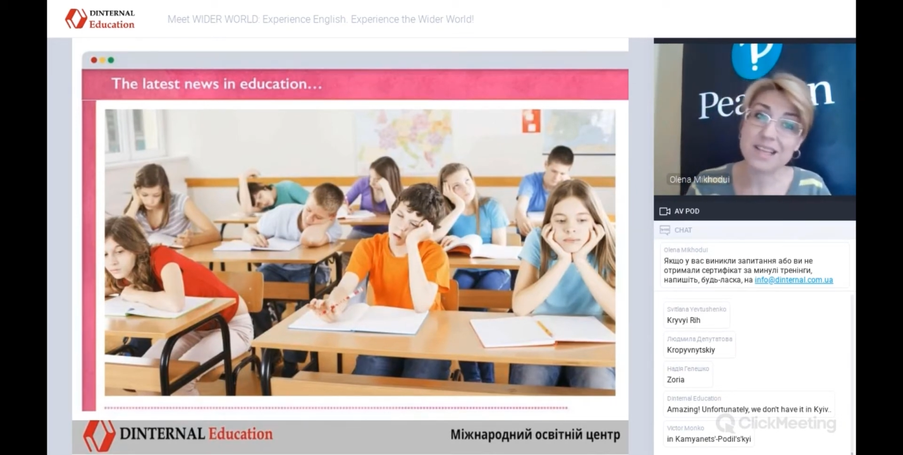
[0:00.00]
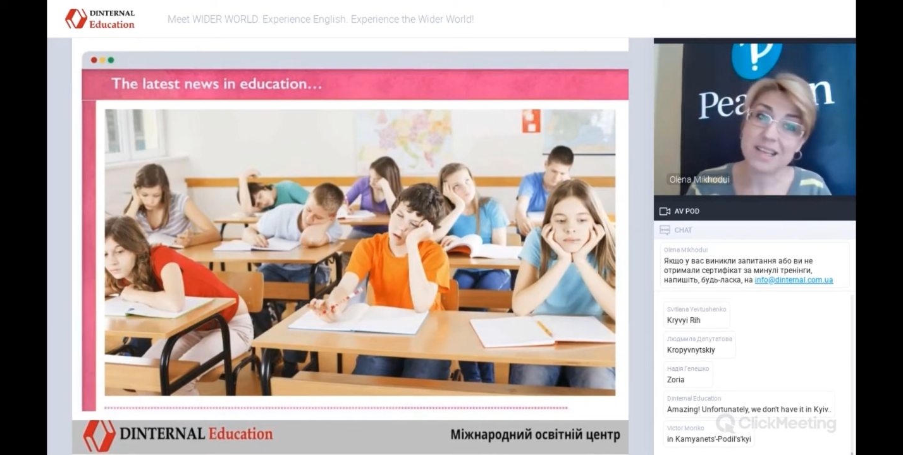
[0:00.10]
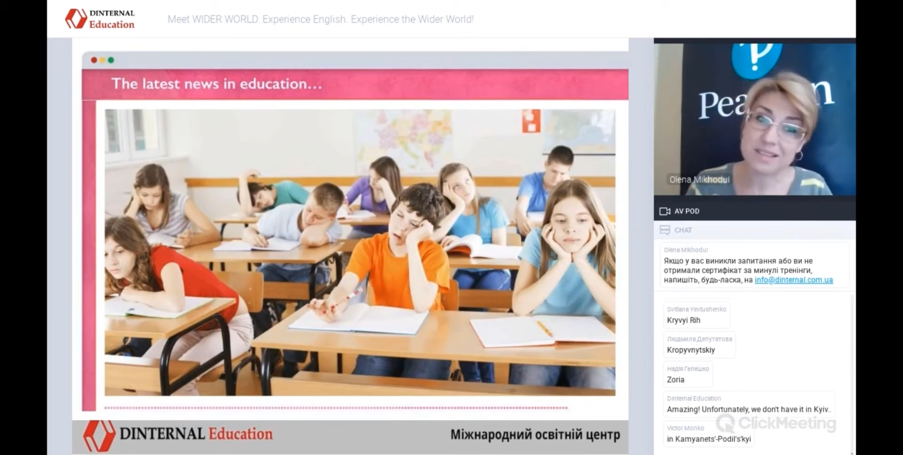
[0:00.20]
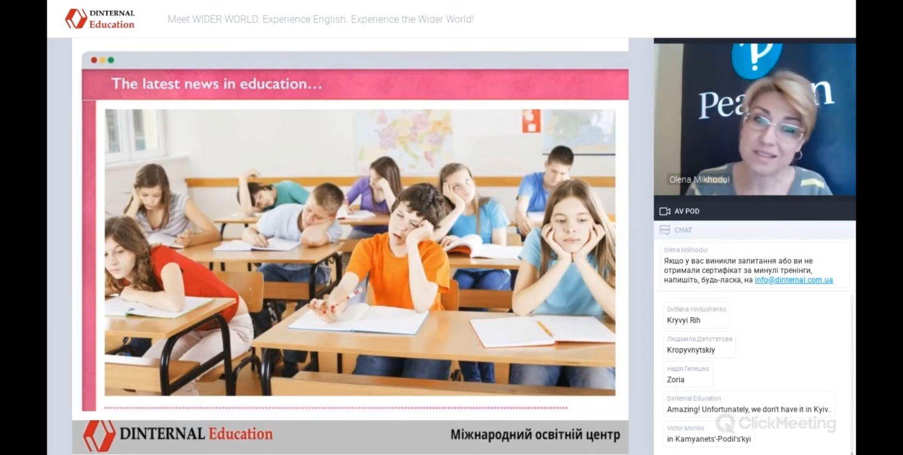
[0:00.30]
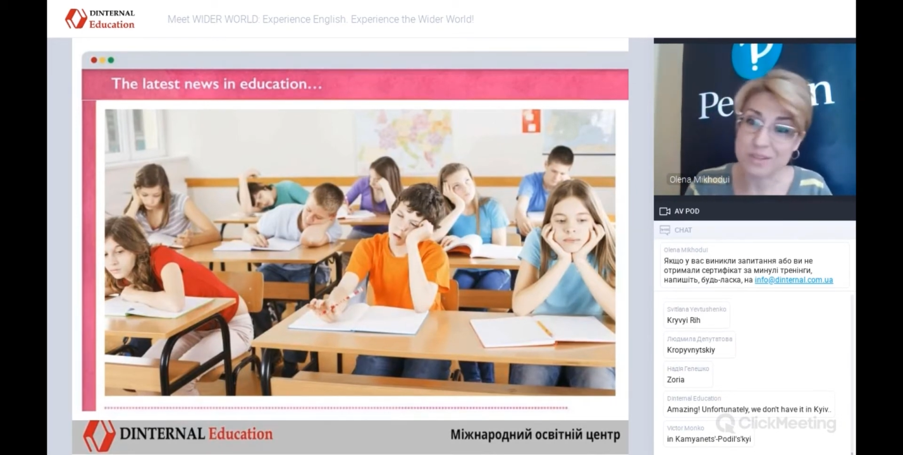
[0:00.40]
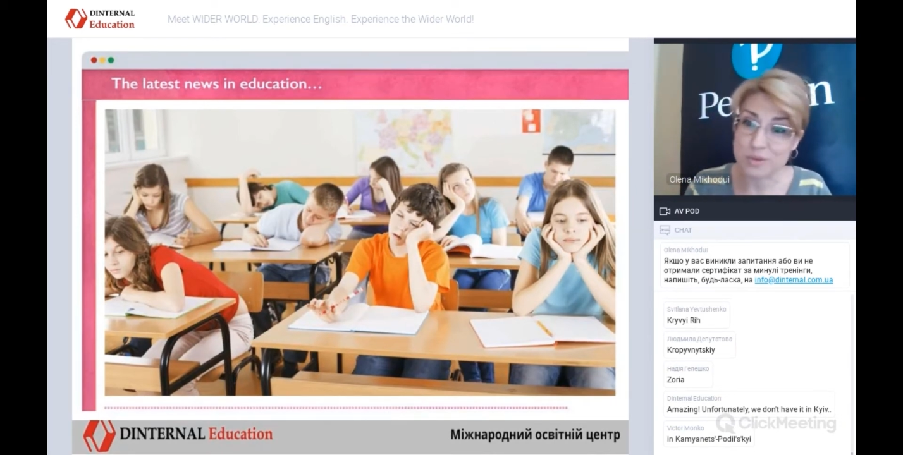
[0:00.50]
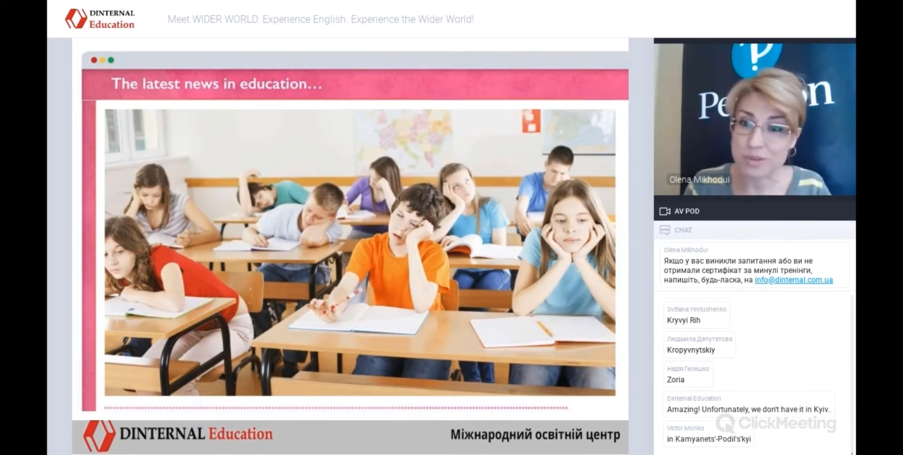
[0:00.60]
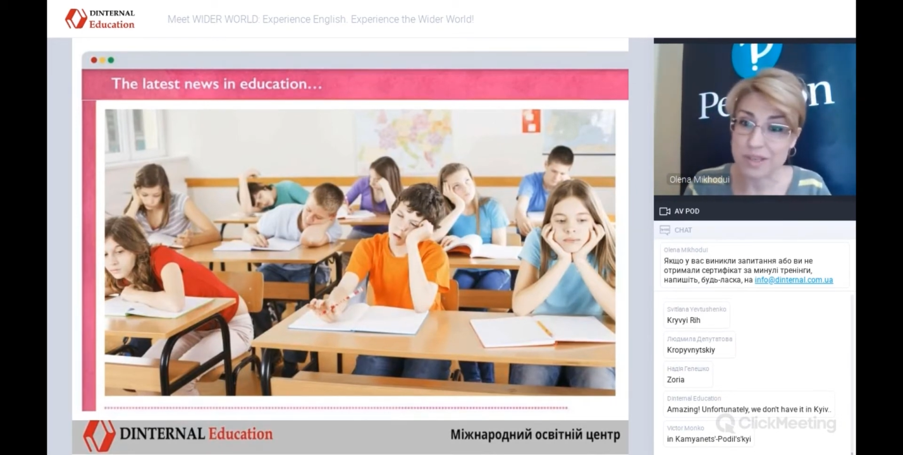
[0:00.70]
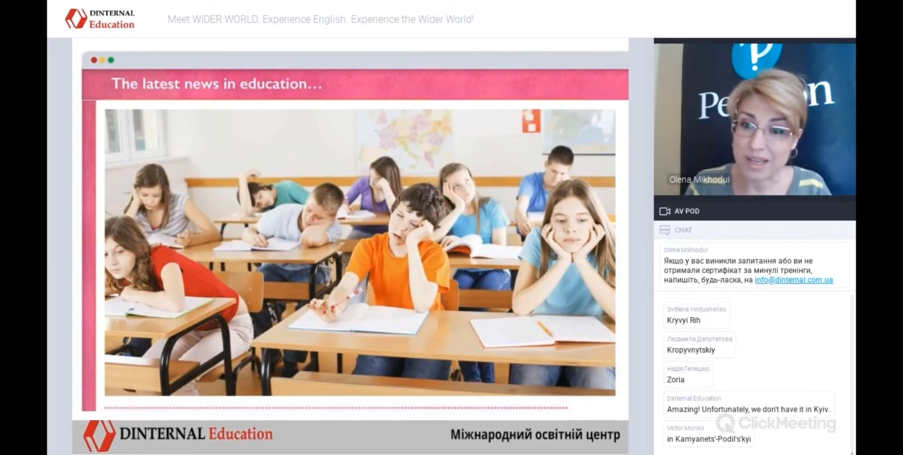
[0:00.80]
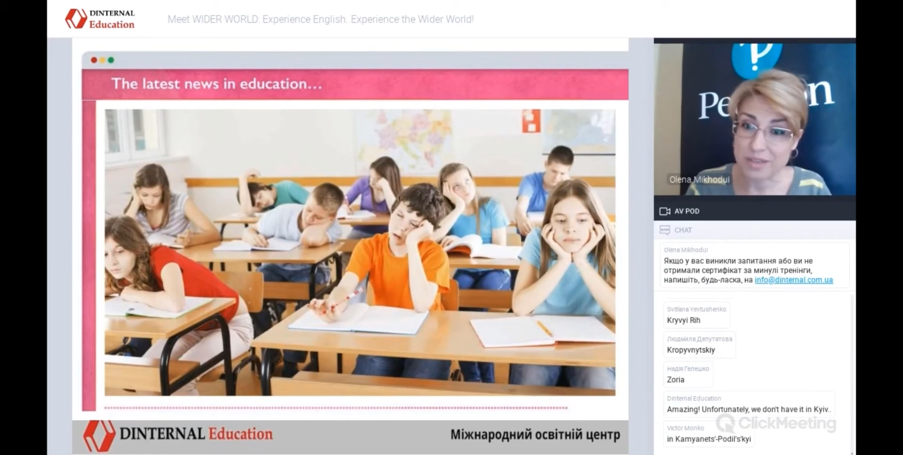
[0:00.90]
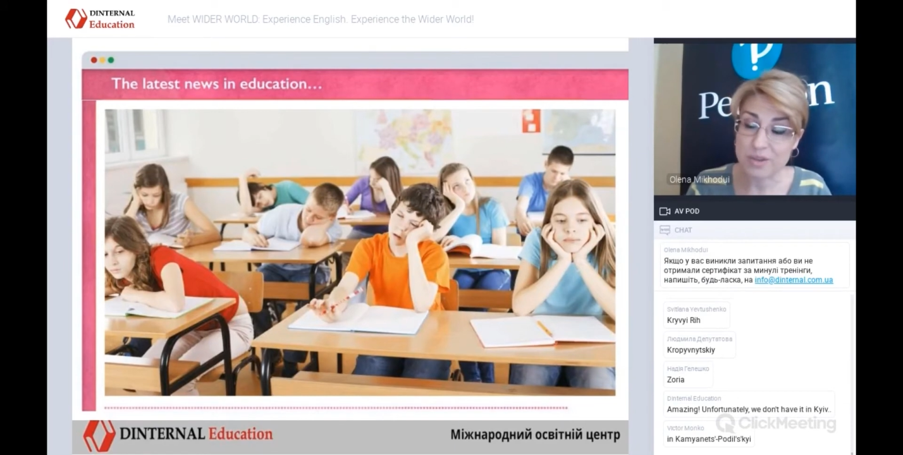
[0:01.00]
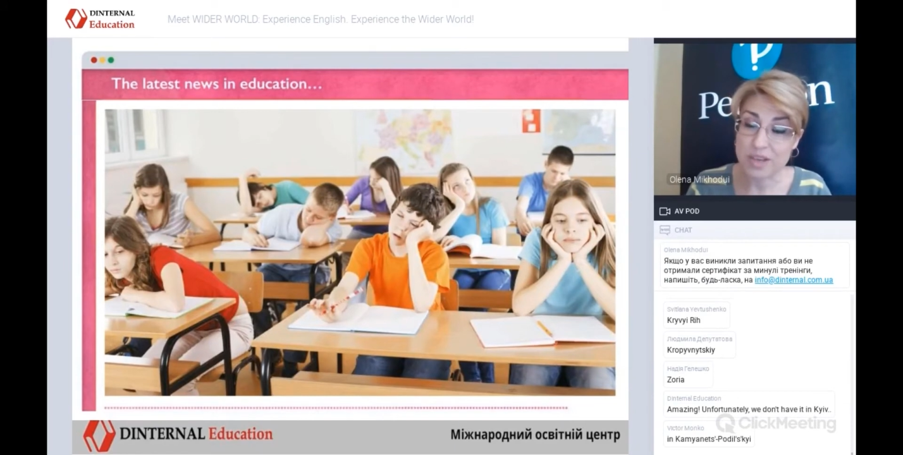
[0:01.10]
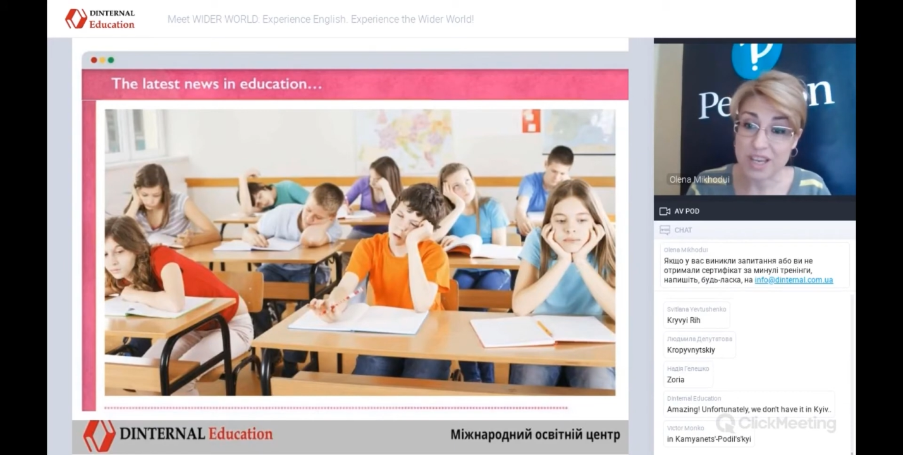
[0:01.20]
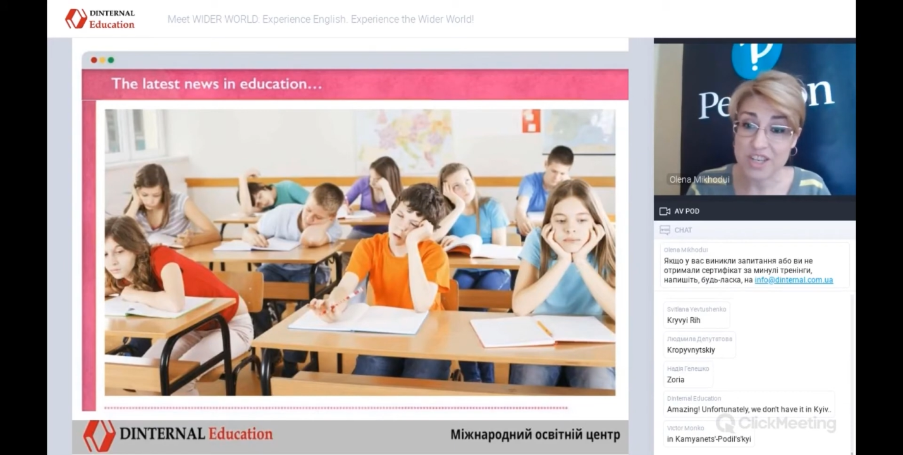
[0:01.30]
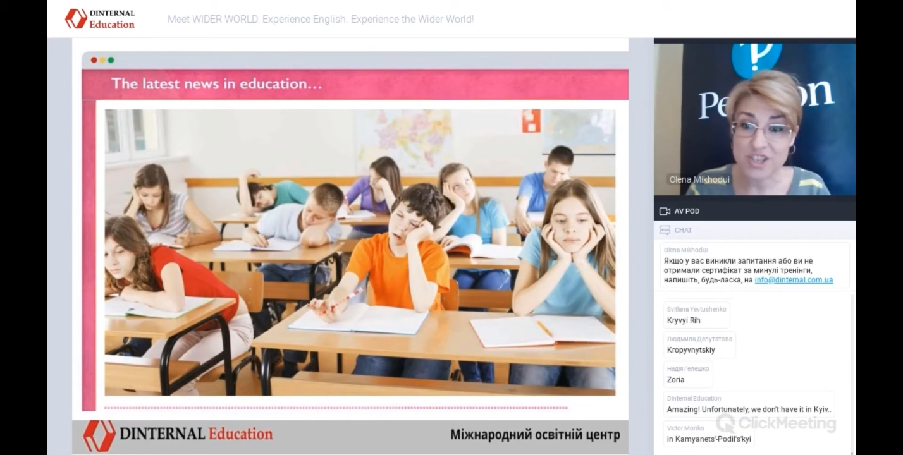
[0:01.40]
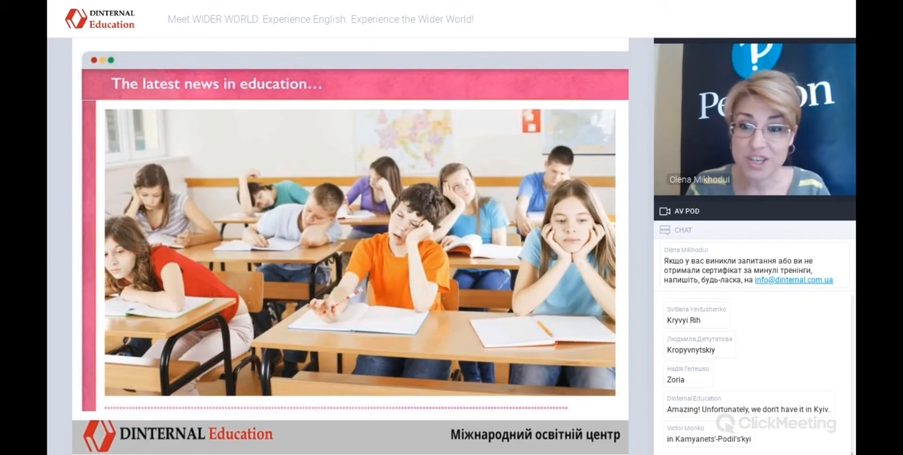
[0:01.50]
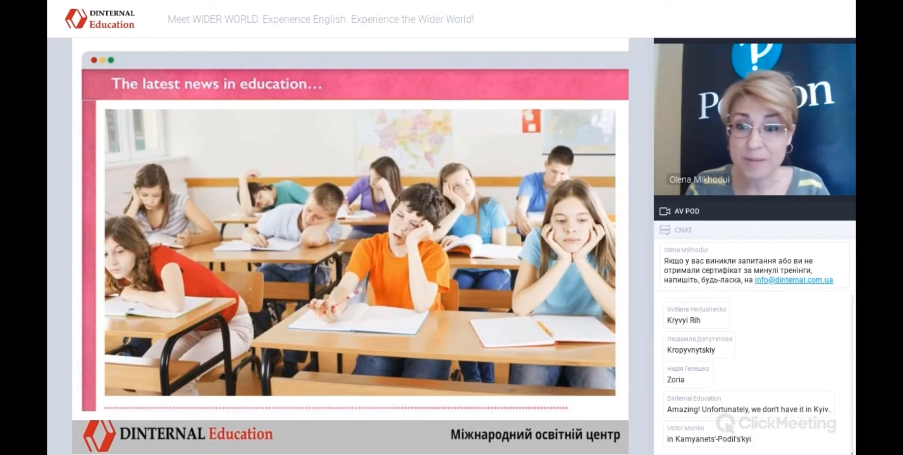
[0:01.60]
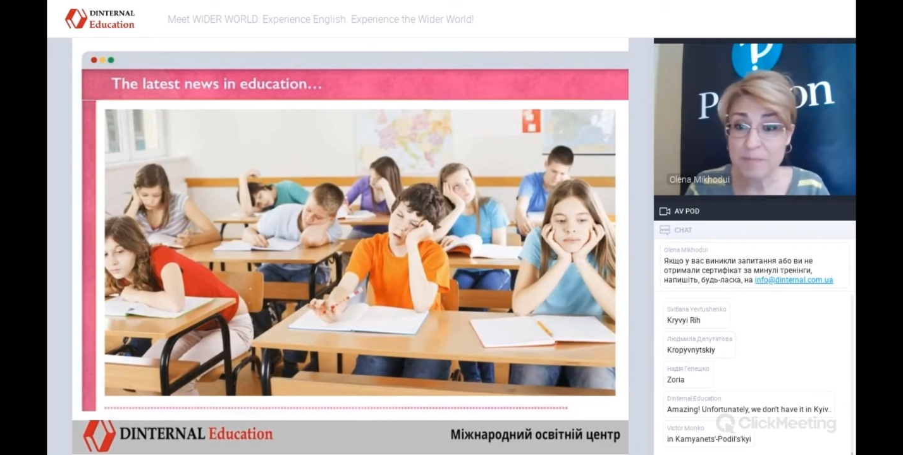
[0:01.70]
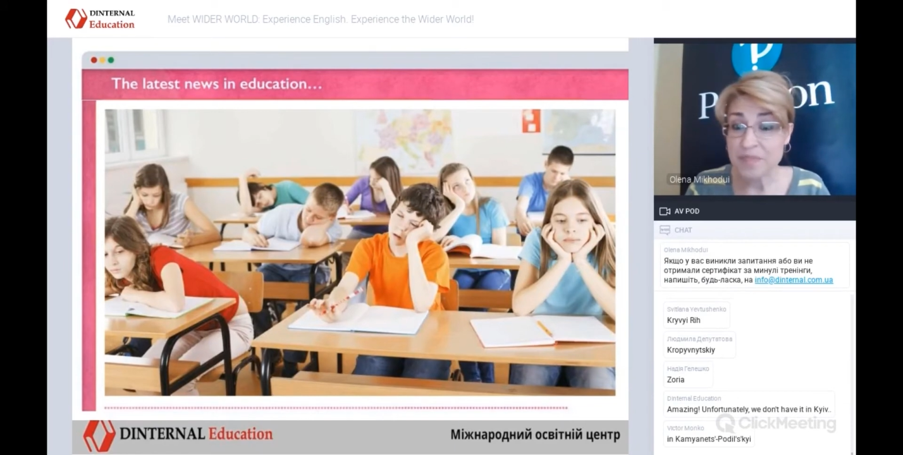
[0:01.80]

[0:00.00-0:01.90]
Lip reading: latest news in education.